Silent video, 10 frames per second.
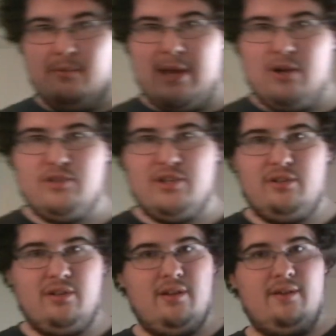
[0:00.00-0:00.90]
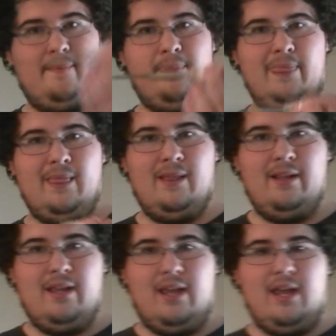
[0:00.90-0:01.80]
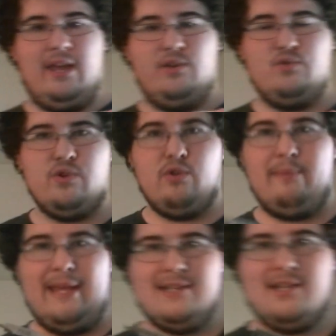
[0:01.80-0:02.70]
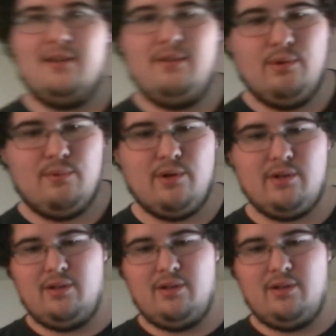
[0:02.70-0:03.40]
Power drill and a drill bit will work